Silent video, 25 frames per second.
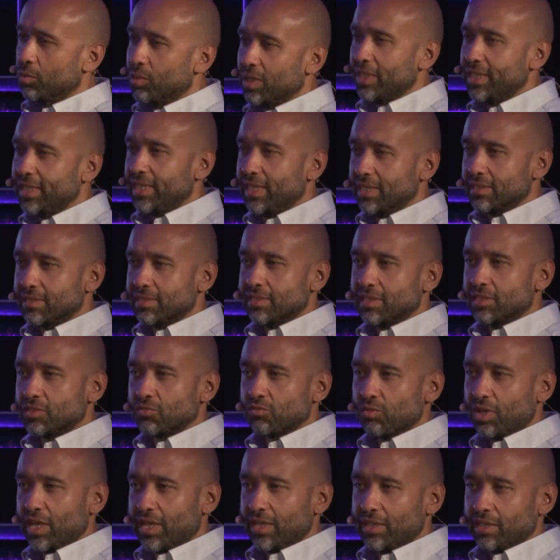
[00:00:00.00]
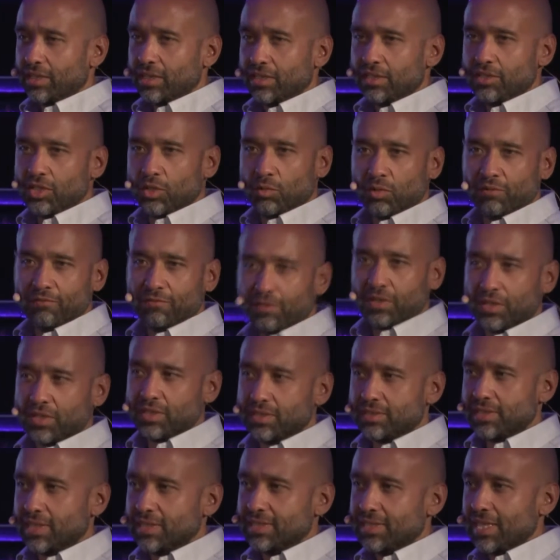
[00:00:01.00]
one gets this right, and no one
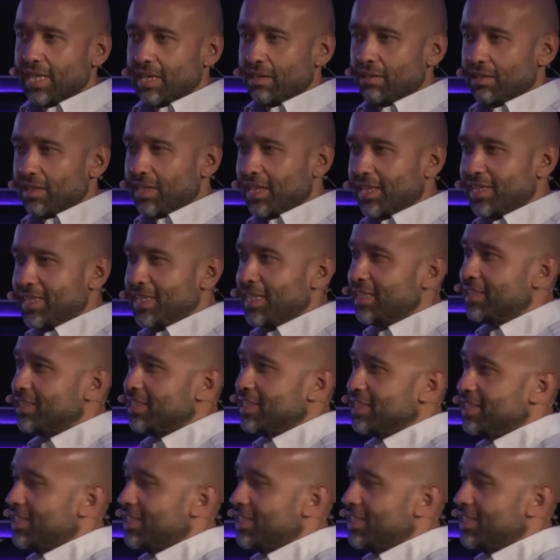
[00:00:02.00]
figures this out. At the end of the